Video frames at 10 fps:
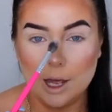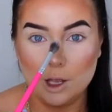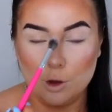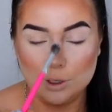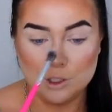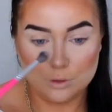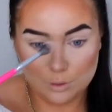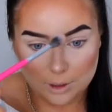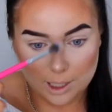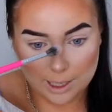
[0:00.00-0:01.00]
I always
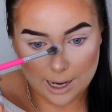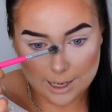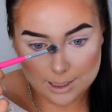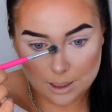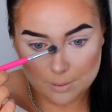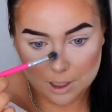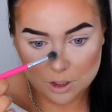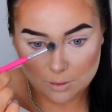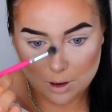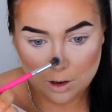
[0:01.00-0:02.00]
do like an
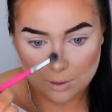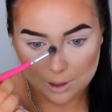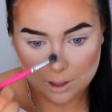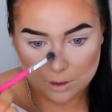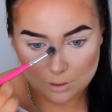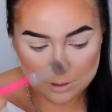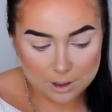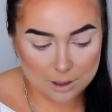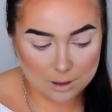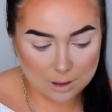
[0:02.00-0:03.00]
exclamation mark on my
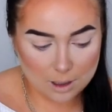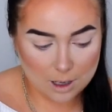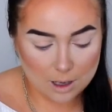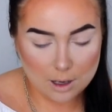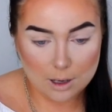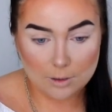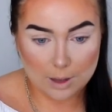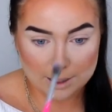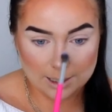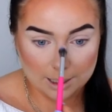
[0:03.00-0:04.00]
nose.
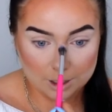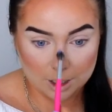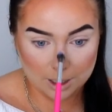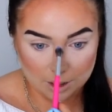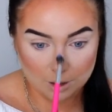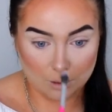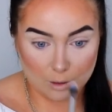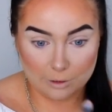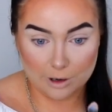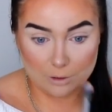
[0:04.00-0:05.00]
That's actually Nicole
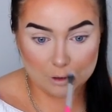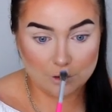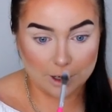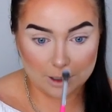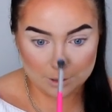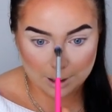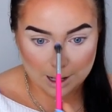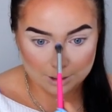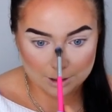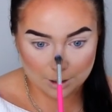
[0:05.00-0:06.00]
Guerriero's trick as
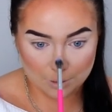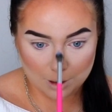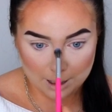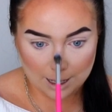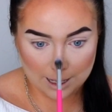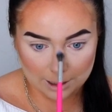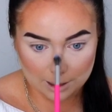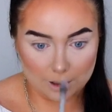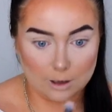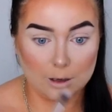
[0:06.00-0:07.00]
well. So a line
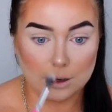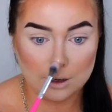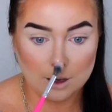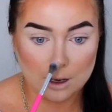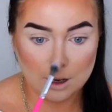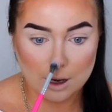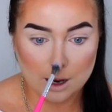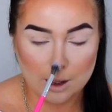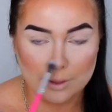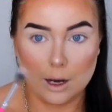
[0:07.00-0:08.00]
here
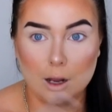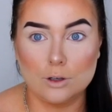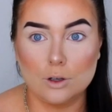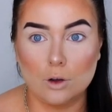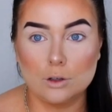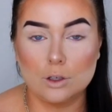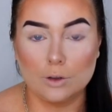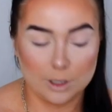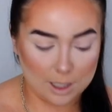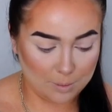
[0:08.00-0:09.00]
and then a dot
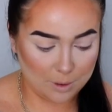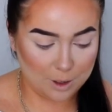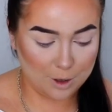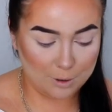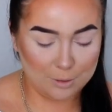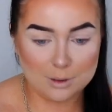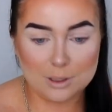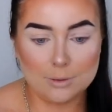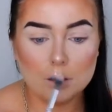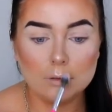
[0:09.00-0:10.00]
on the tip of the
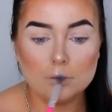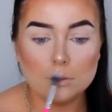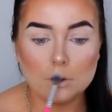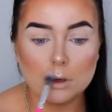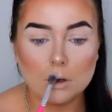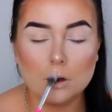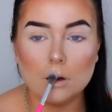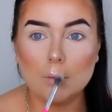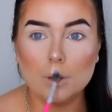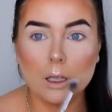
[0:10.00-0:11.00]
nose.
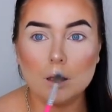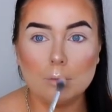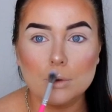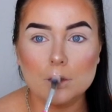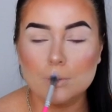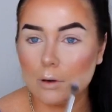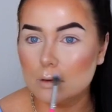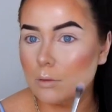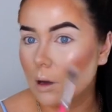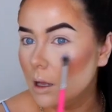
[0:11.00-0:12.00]
On my Cupid's bow
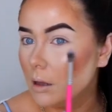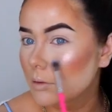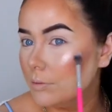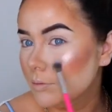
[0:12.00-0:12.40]
as well.